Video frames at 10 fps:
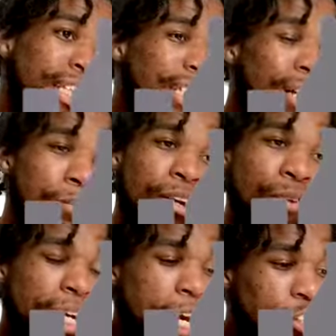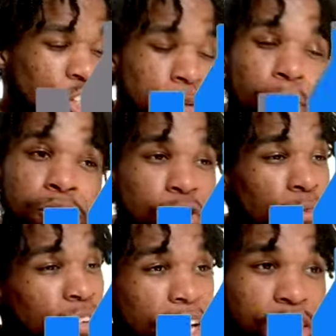the like button right now. Turn your post
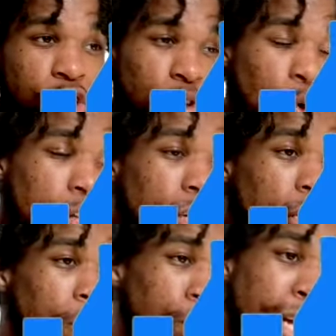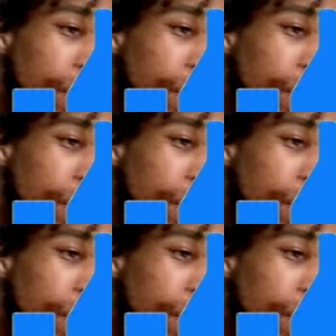notifications on. Smash